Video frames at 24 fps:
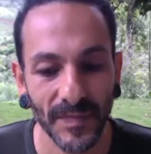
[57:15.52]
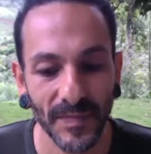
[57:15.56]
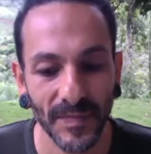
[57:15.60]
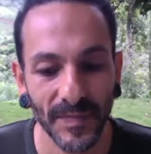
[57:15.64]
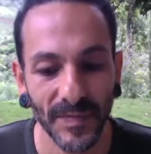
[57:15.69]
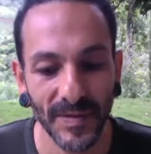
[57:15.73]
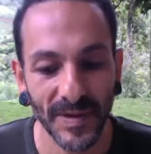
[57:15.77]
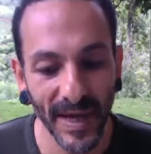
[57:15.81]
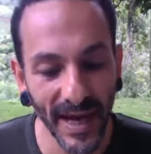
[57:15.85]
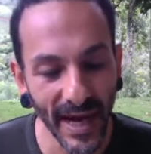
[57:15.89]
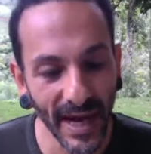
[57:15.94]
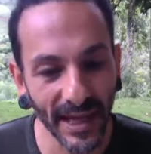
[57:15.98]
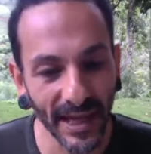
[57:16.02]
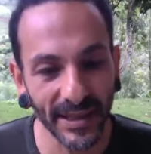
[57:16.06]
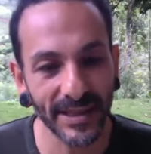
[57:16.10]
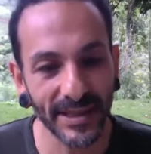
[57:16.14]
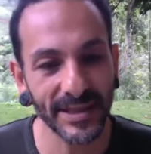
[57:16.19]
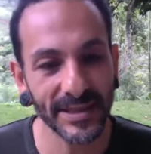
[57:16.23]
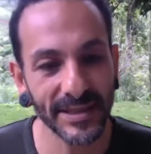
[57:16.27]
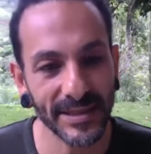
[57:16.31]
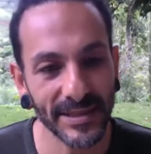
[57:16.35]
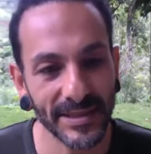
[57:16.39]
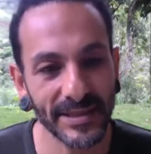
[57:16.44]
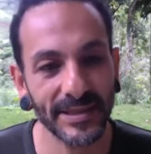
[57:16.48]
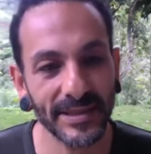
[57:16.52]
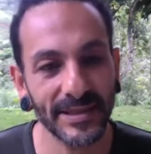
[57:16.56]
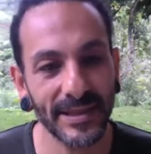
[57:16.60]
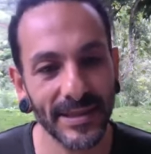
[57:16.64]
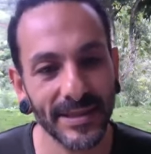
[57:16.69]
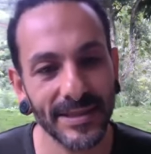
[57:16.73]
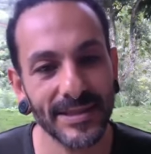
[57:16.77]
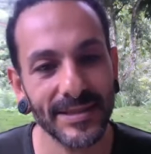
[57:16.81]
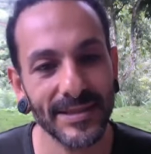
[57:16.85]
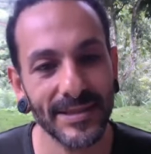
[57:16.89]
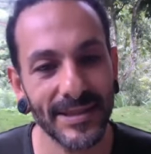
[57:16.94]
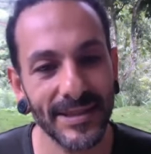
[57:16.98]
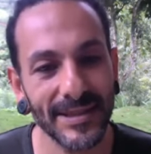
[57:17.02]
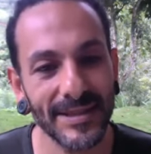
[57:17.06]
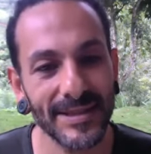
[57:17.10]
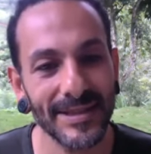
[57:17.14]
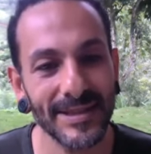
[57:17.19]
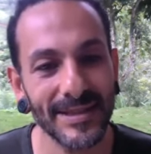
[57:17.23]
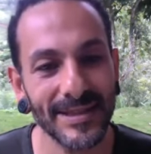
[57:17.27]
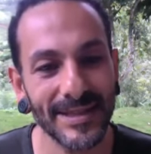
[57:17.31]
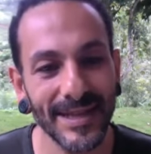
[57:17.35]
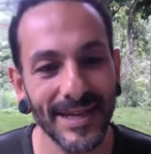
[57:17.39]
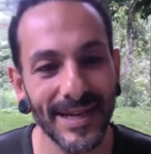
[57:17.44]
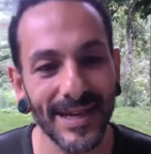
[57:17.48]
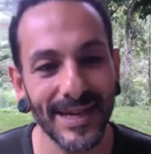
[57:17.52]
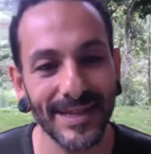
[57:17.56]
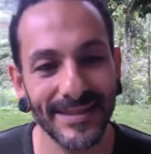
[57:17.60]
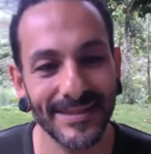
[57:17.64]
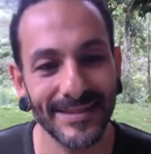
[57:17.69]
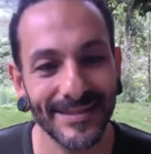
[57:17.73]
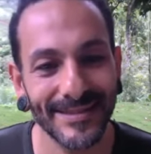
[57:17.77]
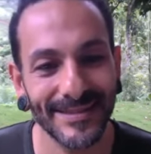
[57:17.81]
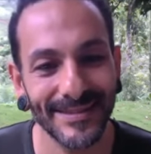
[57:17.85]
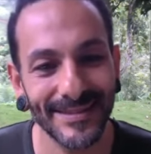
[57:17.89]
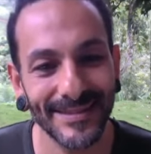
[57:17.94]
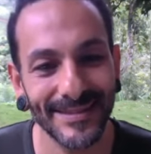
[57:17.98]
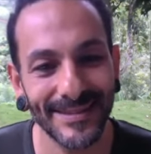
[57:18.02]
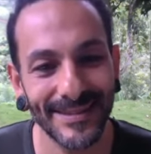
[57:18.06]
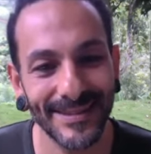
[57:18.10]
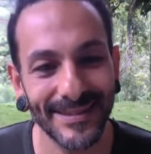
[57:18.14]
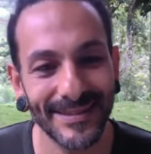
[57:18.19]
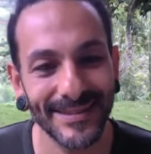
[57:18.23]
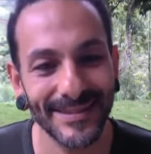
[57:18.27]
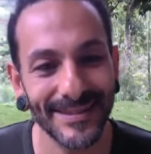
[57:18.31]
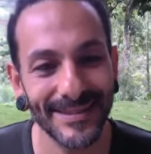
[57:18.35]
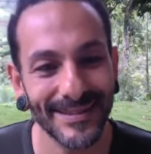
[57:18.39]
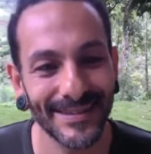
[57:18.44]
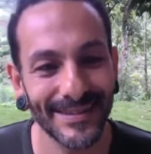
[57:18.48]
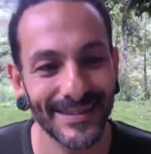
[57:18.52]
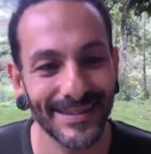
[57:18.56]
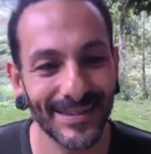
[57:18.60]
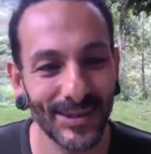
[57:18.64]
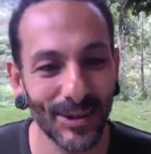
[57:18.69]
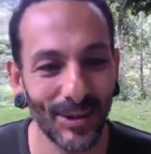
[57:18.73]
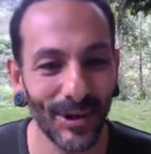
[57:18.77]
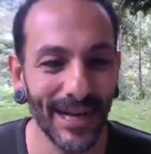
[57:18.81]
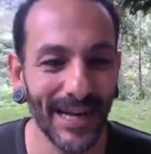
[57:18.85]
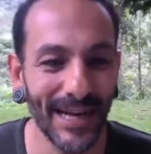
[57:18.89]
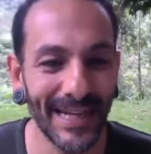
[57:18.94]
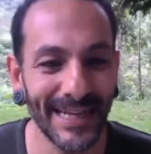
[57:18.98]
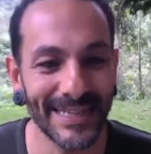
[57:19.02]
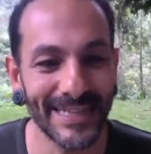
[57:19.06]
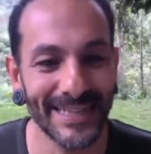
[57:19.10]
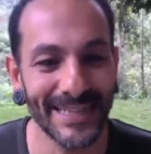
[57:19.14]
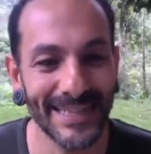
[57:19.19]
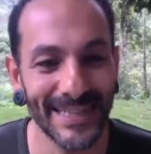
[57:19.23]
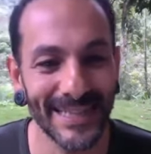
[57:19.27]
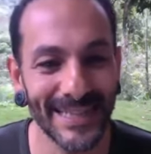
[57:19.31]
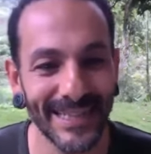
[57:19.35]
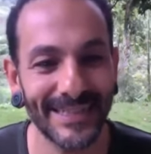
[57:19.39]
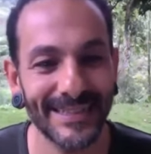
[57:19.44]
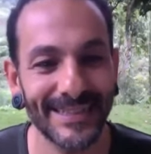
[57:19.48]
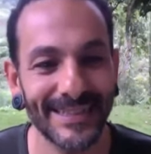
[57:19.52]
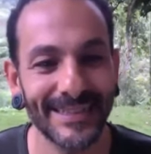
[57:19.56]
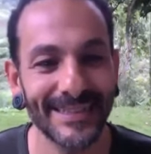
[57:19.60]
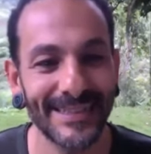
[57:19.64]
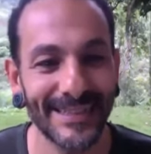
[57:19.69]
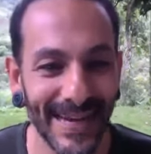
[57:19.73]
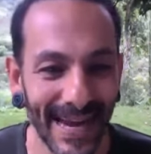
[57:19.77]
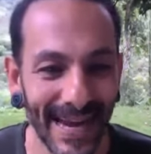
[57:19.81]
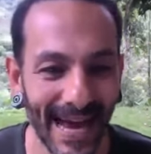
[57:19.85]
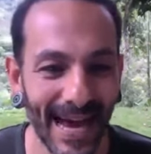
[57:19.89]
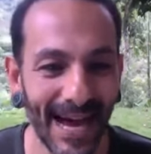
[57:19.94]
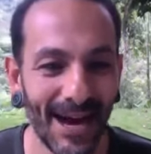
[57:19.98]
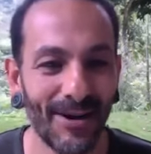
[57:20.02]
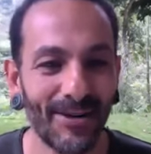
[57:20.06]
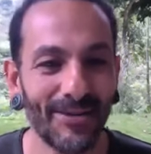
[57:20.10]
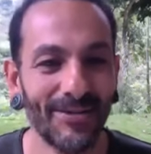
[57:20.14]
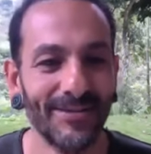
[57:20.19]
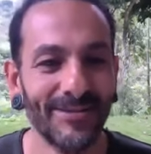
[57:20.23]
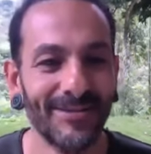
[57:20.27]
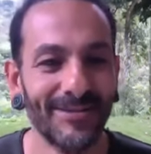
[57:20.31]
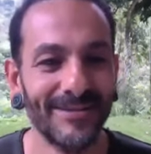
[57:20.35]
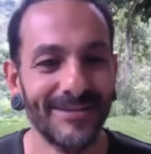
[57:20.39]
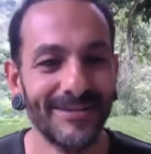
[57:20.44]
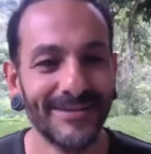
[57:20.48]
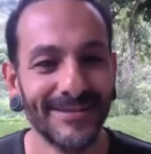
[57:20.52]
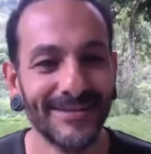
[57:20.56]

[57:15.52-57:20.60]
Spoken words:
yeah, this is it. Toilet seat down.